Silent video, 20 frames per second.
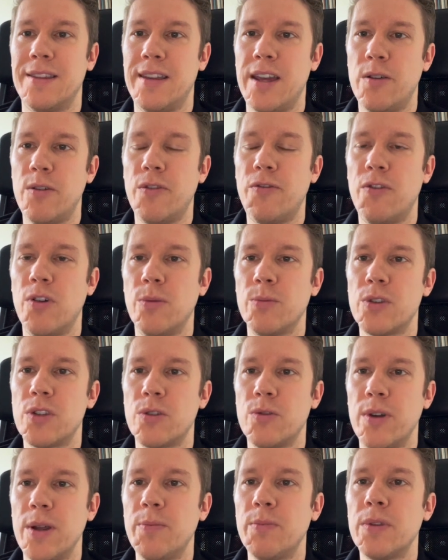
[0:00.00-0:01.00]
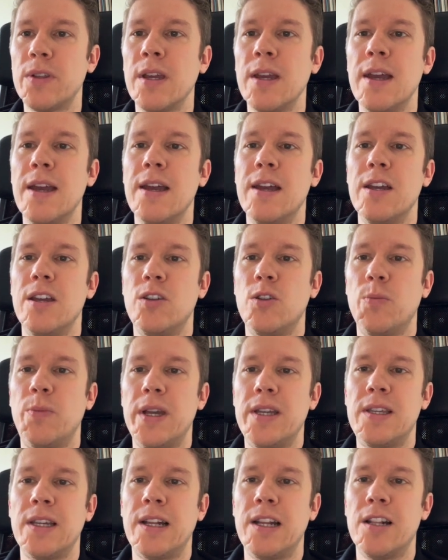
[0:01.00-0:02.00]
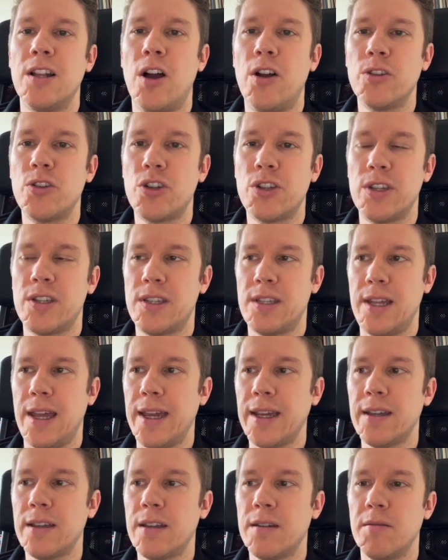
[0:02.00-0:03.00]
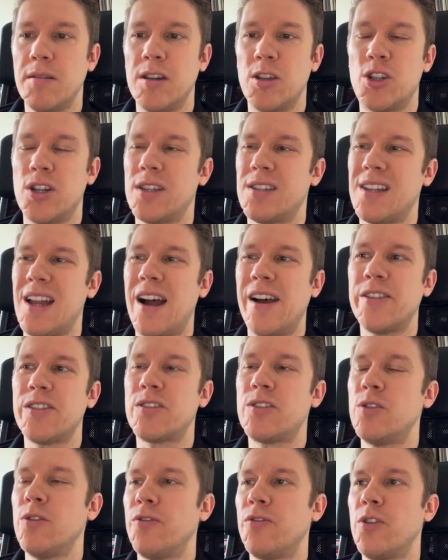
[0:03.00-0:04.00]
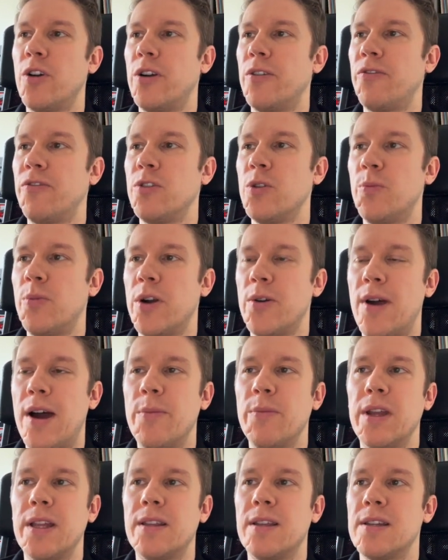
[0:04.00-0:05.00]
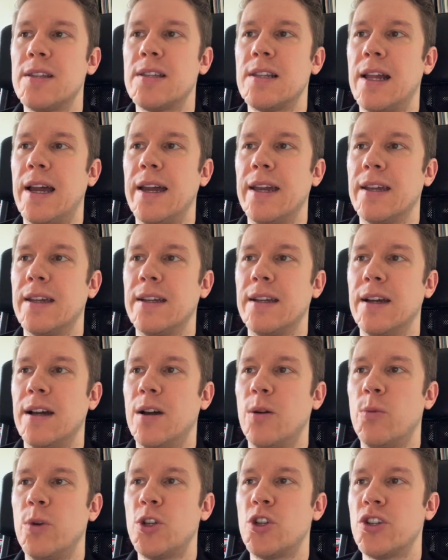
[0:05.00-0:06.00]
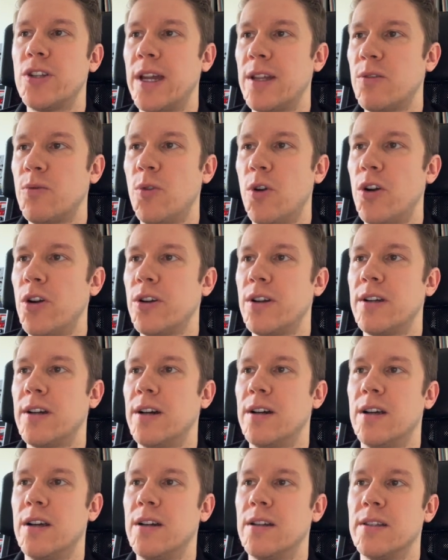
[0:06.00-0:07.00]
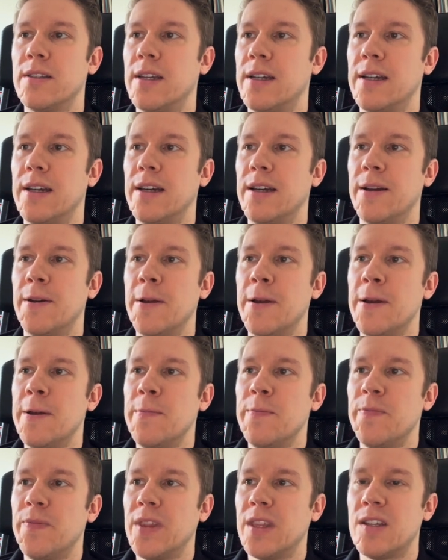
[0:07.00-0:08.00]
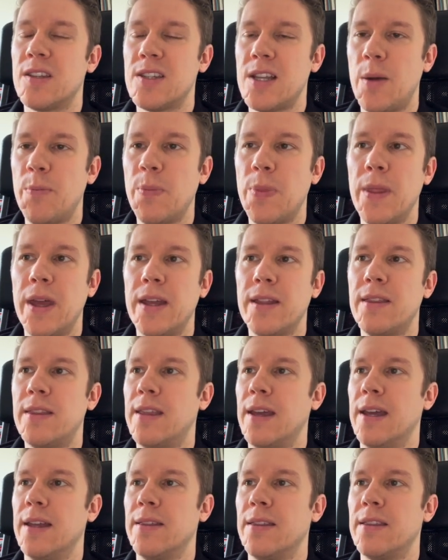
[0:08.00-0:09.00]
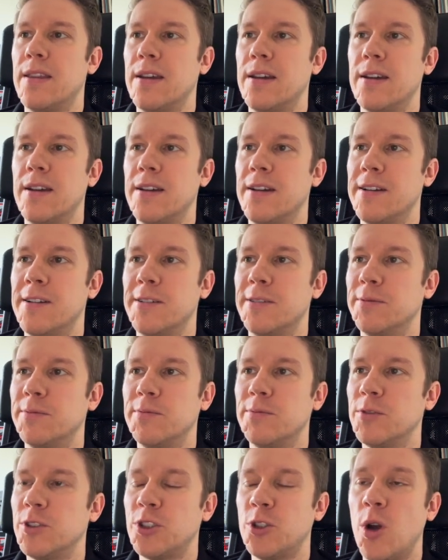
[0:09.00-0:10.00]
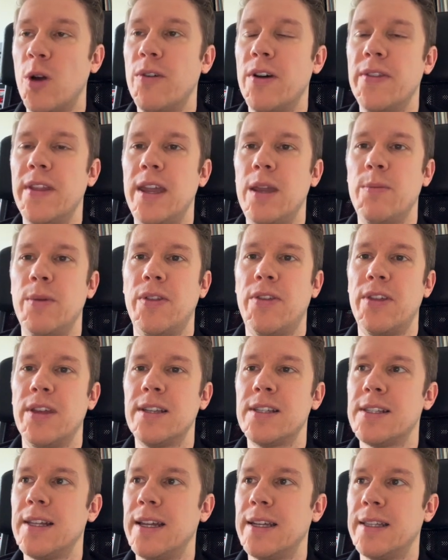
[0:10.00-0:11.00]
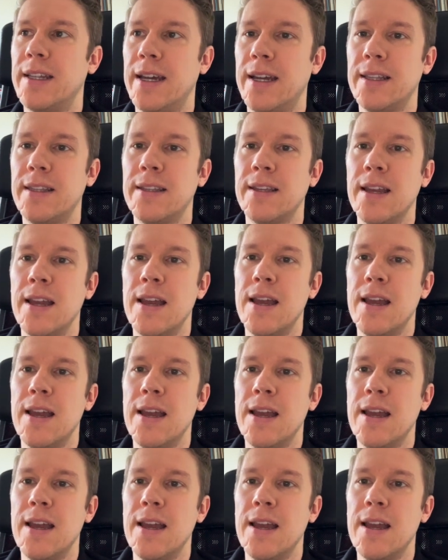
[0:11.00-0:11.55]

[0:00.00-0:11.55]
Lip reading: terraform script. You basically launch the stack. It just asks you for a few parameters like which network, the subnet and the server name and things like that.